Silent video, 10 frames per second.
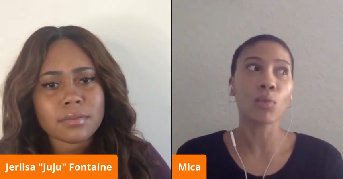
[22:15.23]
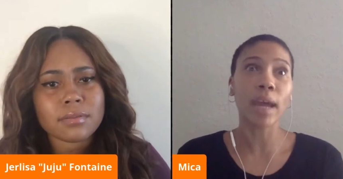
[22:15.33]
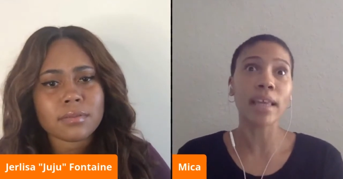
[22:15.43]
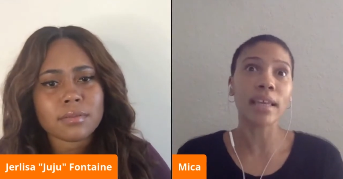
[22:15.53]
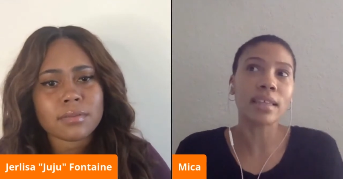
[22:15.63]

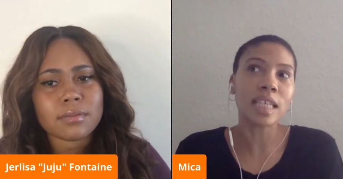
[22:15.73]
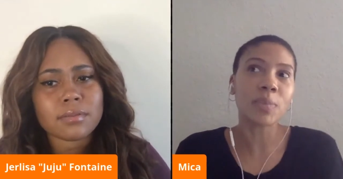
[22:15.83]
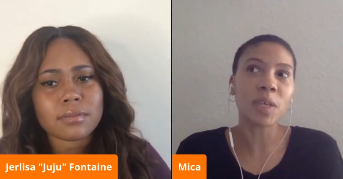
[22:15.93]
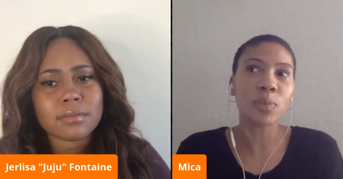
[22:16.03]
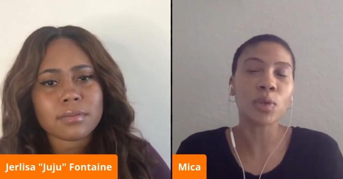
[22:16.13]
Speaker 1: right, like these
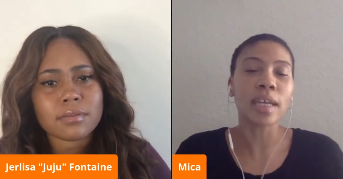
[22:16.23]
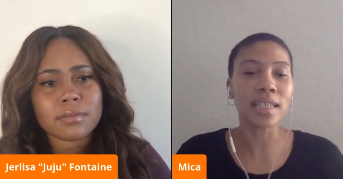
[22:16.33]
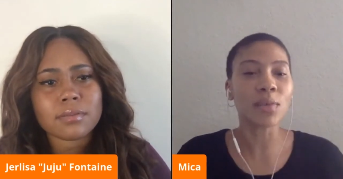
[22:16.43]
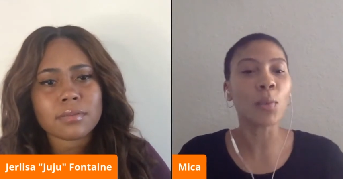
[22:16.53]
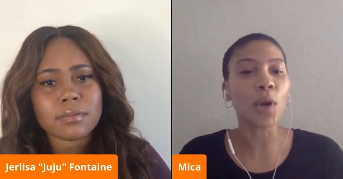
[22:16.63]
people. It
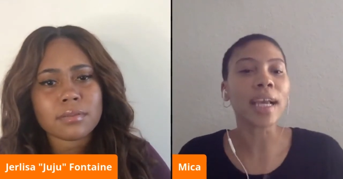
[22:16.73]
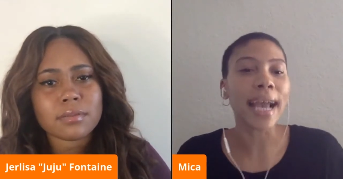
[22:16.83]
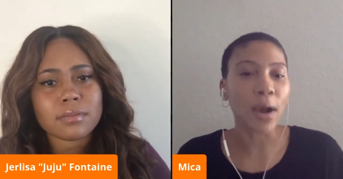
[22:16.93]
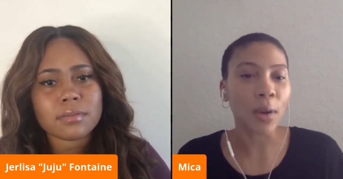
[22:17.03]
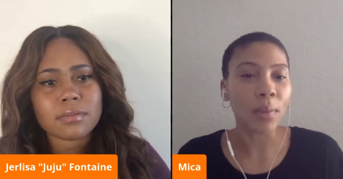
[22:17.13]
didn't work
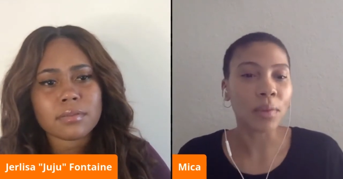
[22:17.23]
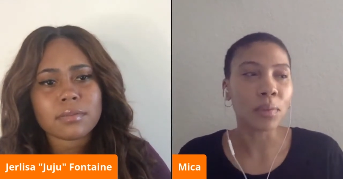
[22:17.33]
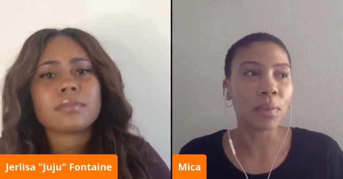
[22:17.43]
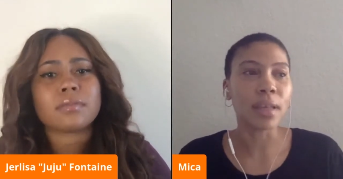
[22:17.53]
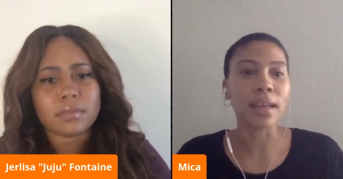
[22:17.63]
out,
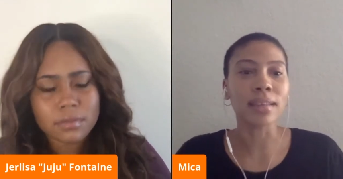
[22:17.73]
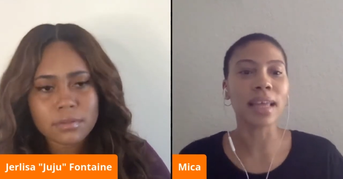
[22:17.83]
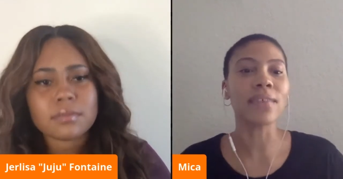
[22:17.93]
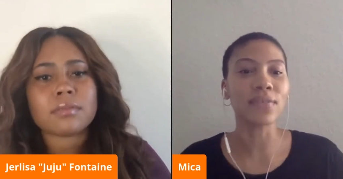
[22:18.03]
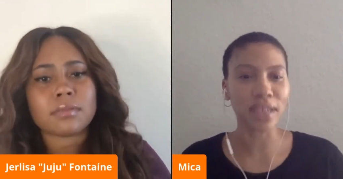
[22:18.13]
but like
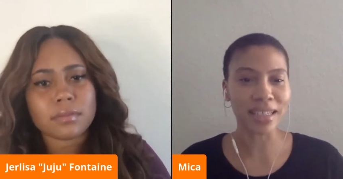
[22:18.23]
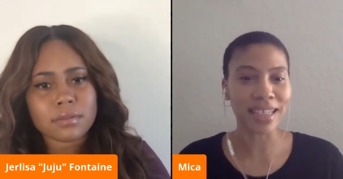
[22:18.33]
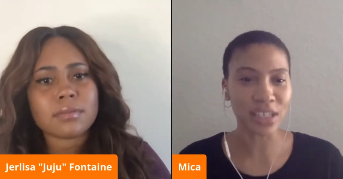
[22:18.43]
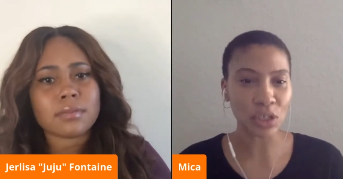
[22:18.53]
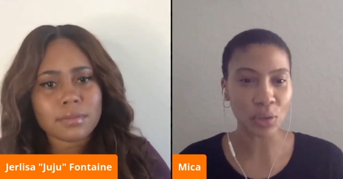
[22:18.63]
life
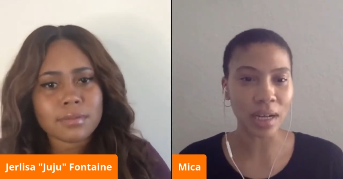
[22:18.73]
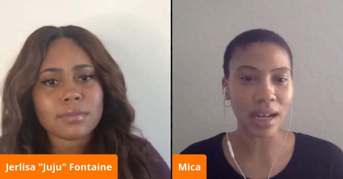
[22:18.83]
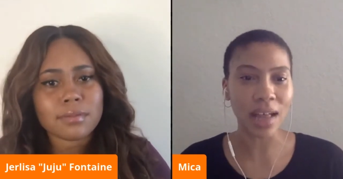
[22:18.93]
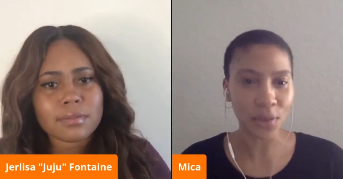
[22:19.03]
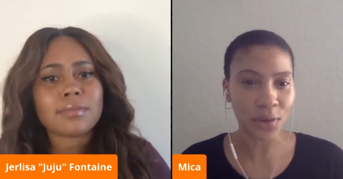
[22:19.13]
continued, and
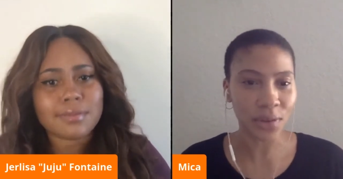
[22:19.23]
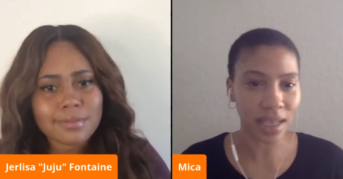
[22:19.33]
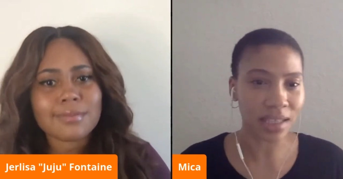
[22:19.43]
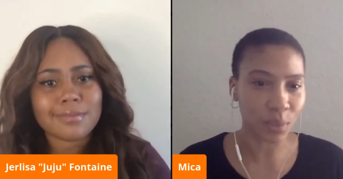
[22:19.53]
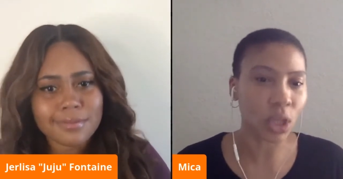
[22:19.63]
other
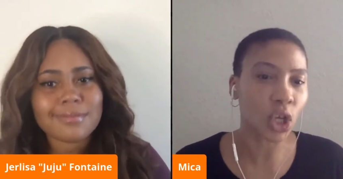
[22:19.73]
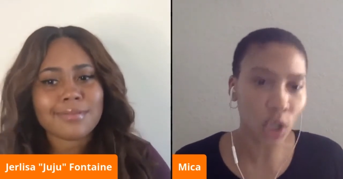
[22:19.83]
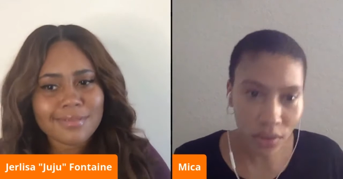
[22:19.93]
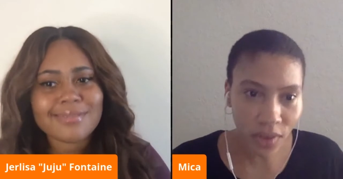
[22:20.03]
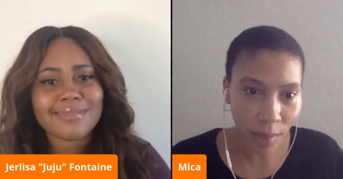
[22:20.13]
things were
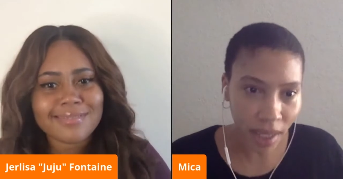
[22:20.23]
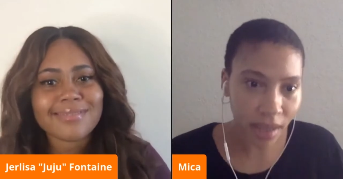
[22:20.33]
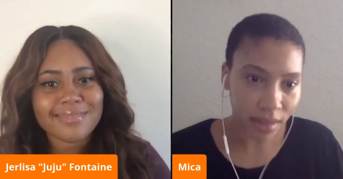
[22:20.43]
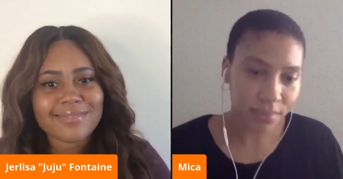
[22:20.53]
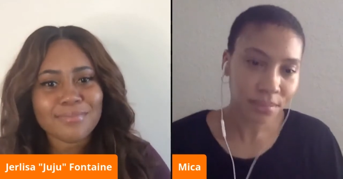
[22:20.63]
learned from it.
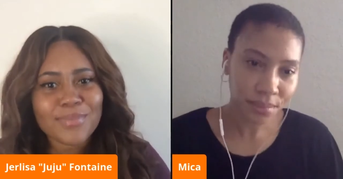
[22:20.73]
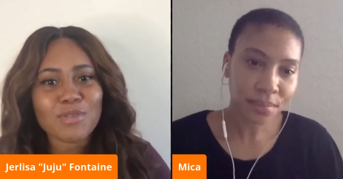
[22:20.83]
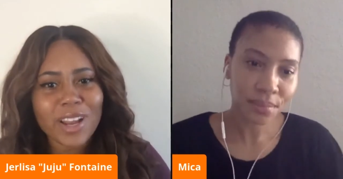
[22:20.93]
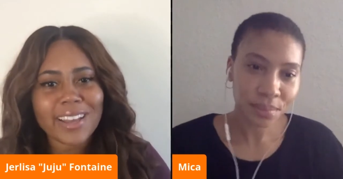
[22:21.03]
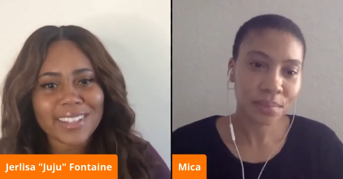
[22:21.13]

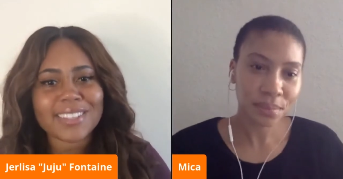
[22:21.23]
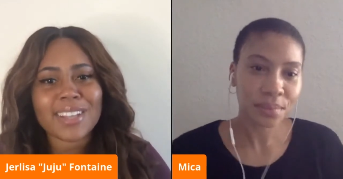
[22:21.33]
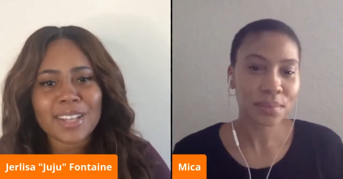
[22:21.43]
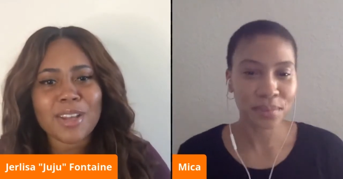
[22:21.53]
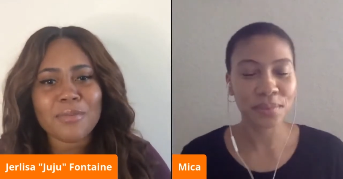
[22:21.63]
Speaker 2: Right.
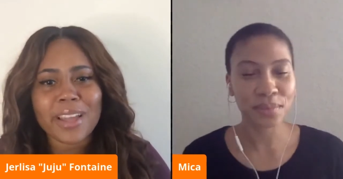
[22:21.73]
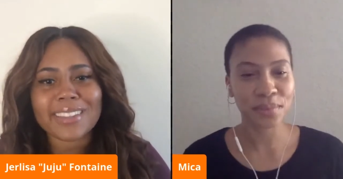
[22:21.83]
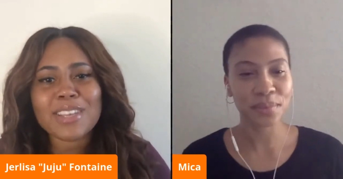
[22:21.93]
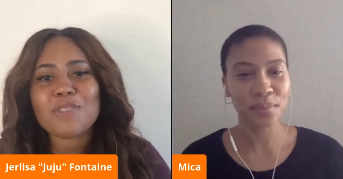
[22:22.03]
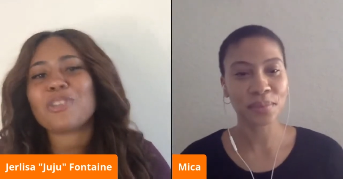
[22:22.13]
I love that.
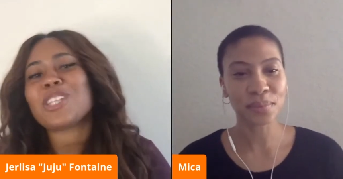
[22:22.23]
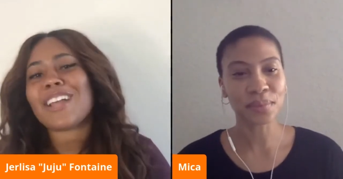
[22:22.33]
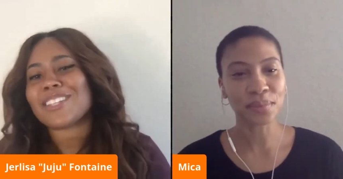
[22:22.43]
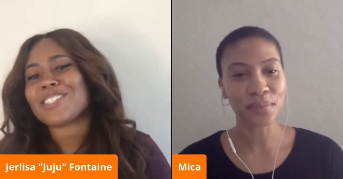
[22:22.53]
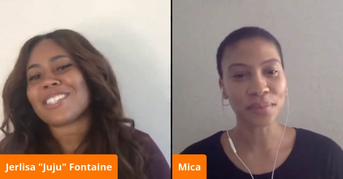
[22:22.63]
Thank you for
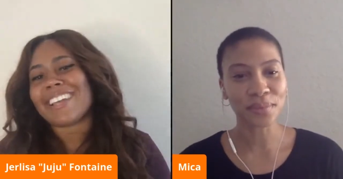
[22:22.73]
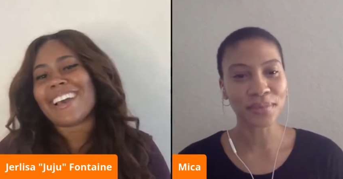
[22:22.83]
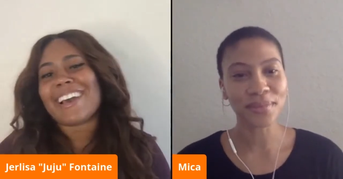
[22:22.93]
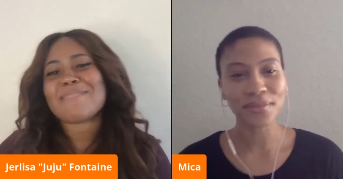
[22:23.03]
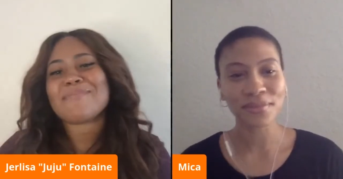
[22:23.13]
challenging
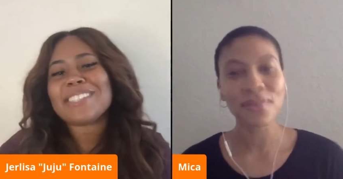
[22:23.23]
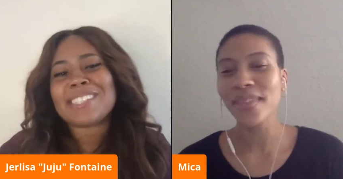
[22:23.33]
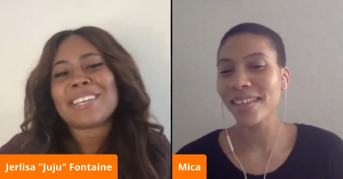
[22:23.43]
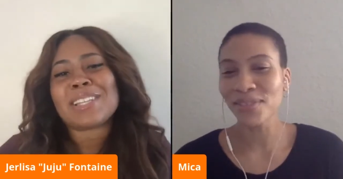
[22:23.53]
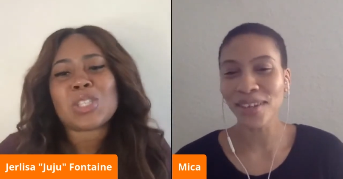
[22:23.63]
that. I
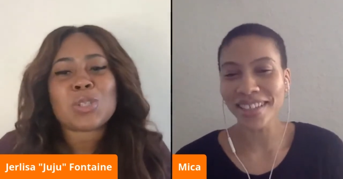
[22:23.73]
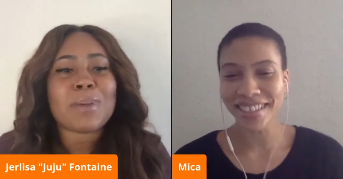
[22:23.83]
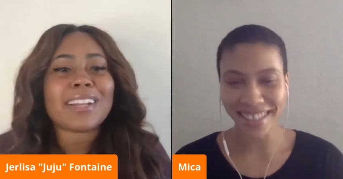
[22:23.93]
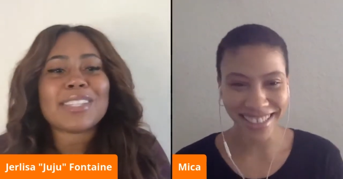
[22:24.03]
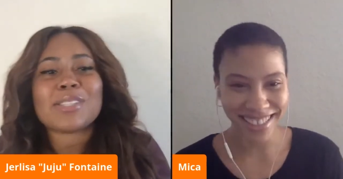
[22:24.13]
appreciate it. So to
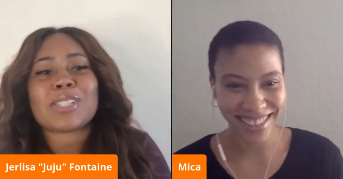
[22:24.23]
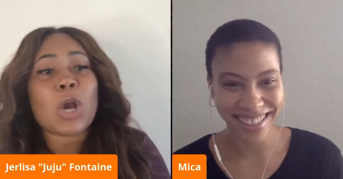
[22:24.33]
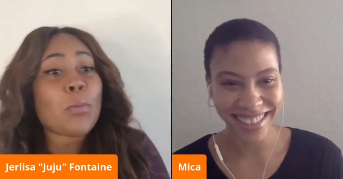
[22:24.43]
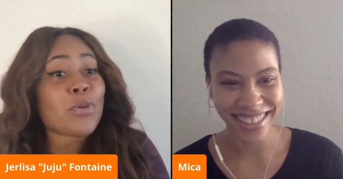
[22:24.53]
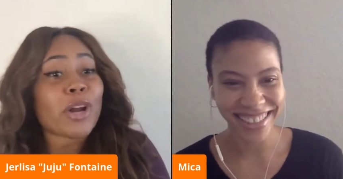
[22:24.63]
my listeners, I
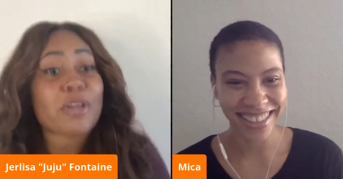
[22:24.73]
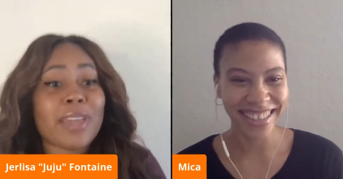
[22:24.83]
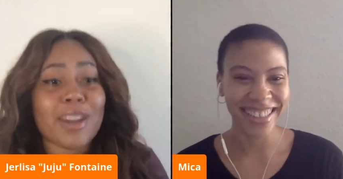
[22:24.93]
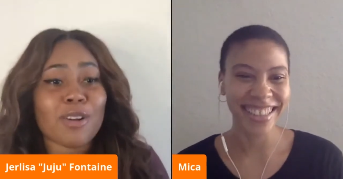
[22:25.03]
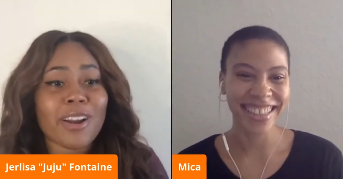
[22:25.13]
hope you heard
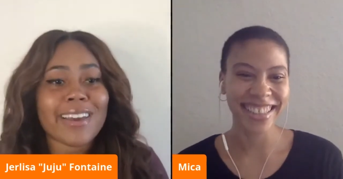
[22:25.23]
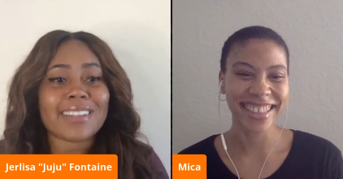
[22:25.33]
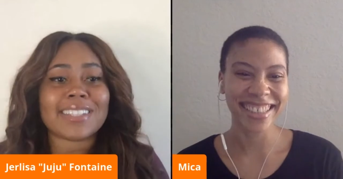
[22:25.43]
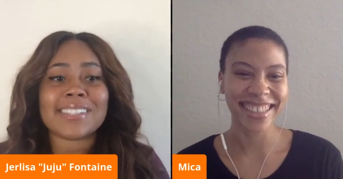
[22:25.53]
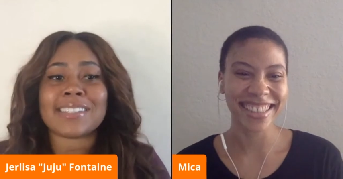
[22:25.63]
that. All
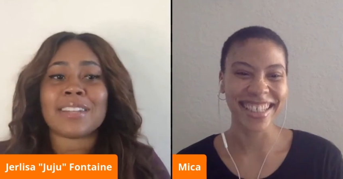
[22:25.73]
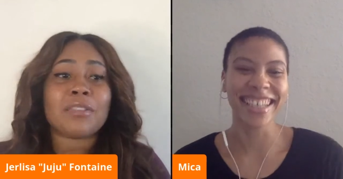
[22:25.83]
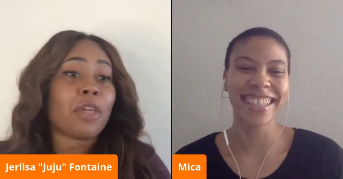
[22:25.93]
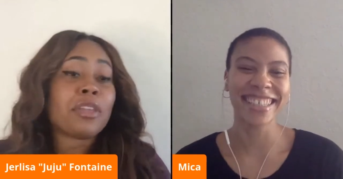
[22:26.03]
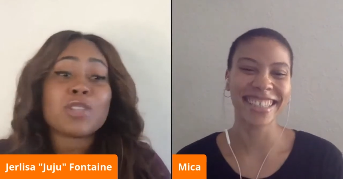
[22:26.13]
right. Listen,
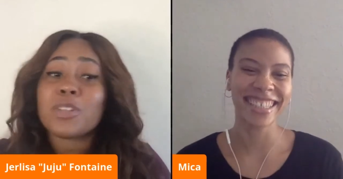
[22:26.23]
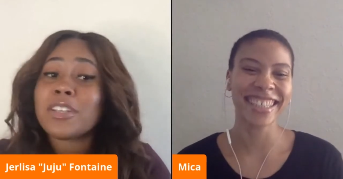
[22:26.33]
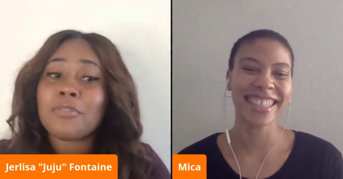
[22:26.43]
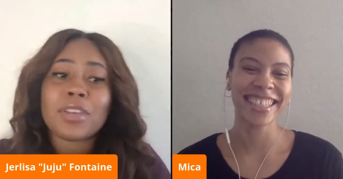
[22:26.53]
nothing's really a